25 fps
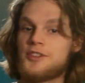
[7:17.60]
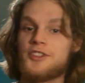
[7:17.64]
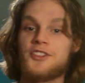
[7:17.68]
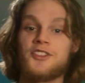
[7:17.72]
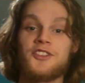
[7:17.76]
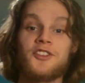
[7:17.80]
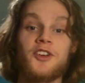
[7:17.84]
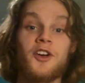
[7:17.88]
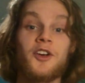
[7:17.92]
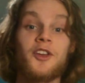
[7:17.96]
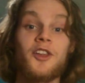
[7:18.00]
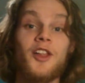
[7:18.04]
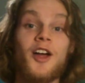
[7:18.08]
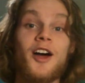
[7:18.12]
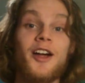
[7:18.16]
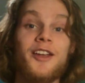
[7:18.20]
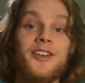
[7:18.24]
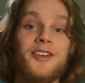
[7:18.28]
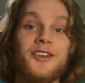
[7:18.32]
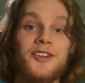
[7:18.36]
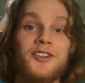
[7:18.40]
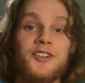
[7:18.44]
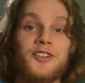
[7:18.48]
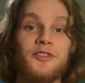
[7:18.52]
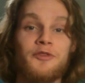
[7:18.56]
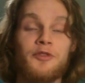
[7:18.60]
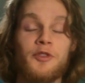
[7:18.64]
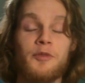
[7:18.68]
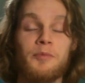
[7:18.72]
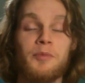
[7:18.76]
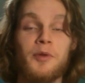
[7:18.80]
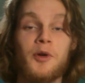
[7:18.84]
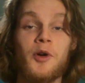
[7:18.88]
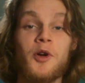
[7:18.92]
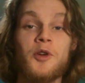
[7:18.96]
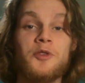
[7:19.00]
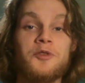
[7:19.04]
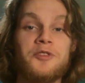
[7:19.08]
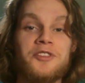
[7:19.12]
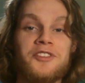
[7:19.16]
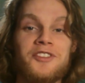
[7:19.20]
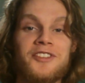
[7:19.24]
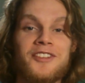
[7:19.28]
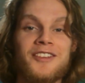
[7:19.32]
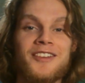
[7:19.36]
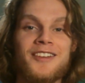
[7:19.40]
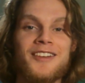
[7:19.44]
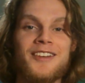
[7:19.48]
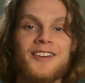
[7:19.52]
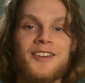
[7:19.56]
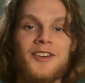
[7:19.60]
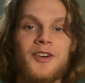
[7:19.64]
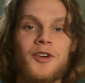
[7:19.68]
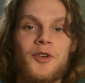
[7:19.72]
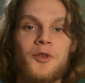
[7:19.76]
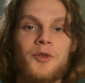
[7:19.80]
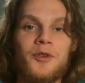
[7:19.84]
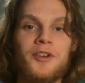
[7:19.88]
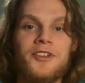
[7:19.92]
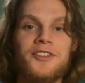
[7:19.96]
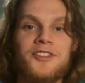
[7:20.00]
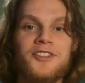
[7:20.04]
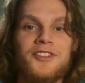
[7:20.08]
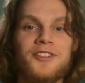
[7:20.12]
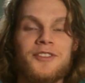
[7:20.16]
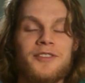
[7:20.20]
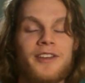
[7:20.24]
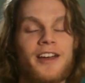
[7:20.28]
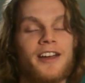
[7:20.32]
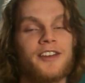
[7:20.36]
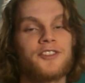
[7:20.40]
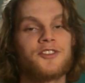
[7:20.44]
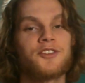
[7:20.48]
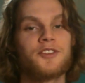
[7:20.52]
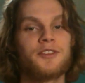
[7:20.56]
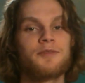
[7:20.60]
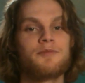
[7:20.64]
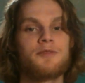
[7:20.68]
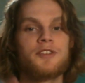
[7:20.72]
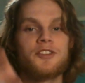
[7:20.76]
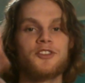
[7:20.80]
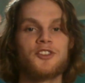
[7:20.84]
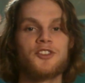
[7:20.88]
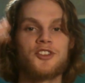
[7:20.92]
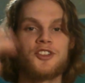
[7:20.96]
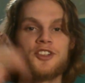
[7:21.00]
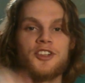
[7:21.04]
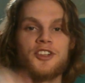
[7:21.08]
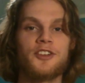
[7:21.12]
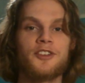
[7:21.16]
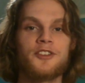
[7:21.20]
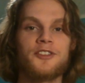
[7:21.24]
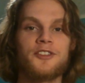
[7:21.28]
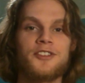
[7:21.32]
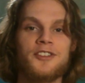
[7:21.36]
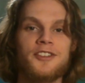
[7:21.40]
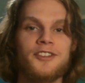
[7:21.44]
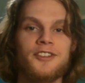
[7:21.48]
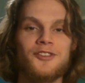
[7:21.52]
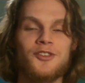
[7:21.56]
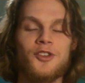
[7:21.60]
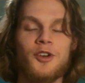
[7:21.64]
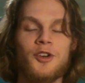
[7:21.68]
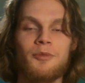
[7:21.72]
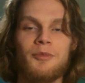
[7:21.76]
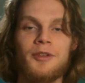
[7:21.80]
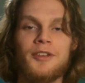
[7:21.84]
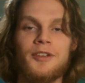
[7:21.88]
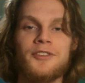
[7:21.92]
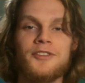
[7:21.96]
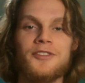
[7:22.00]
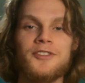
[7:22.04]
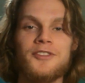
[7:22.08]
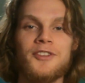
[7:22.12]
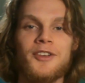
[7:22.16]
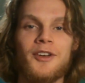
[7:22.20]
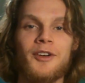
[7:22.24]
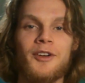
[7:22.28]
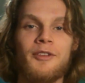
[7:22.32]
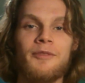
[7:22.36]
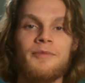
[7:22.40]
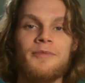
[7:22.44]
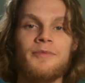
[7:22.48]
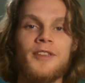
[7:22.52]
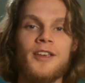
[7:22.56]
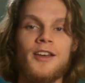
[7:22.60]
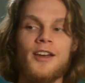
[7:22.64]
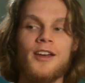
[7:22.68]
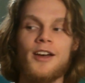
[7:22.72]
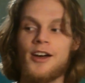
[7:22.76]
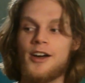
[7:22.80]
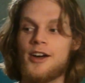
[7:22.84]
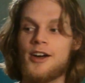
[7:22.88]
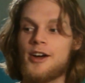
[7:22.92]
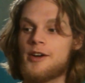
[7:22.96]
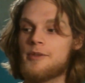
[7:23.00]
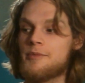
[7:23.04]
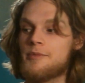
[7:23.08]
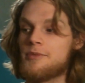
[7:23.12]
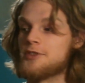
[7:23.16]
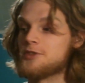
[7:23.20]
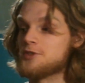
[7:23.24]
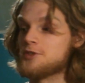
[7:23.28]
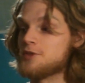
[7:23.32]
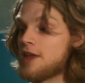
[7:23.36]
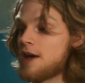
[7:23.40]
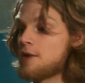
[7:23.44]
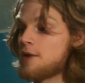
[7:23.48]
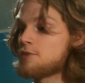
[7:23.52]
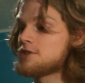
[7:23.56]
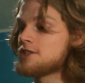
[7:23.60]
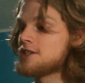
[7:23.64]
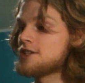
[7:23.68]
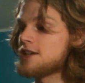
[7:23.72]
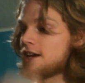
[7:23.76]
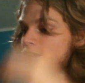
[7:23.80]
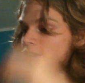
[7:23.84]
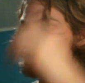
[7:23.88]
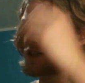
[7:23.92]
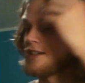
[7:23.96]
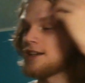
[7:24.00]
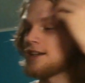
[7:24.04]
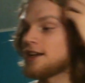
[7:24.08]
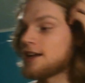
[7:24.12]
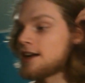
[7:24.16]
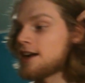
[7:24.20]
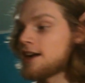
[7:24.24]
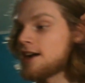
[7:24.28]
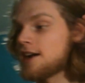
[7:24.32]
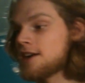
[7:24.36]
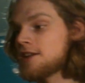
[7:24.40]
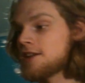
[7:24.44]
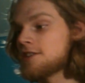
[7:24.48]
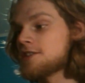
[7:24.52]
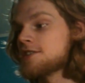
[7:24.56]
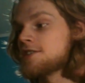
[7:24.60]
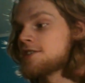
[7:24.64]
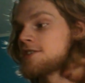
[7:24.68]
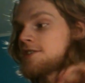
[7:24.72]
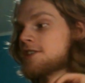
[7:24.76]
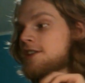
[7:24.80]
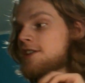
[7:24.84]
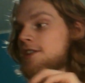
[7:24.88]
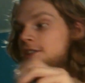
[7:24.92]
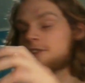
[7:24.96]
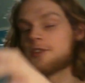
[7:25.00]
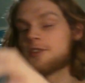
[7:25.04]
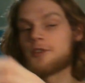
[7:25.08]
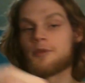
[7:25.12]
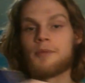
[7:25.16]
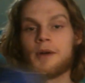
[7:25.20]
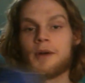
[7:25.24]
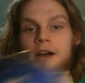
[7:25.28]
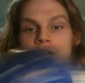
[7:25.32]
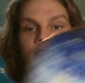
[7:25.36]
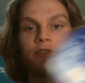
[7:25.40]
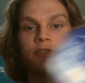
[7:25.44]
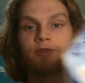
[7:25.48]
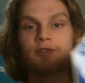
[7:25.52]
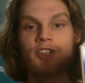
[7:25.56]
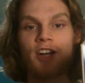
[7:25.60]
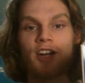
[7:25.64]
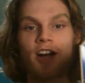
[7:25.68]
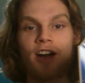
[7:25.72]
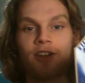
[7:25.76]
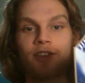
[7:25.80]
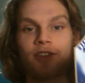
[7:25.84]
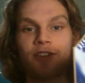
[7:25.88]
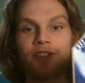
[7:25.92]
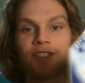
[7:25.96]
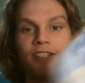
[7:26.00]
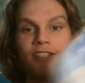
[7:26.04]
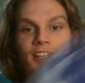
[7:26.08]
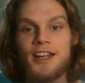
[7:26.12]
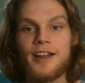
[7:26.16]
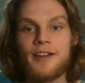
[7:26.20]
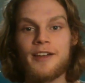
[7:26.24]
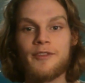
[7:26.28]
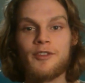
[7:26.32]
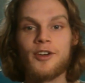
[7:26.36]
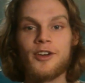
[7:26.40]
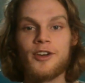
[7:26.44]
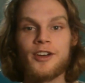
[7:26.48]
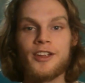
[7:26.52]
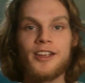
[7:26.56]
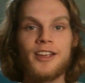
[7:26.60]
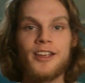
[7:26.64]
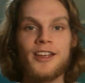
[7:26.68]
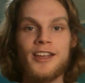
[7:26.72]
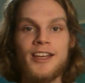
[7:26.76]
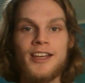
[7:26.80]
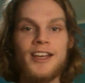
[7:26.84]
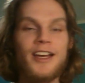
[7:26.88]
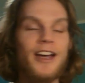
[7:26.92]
Saarländisch for Prost, which actually means cheers in German. So that was nice, and I got this little box of chocolates that I've already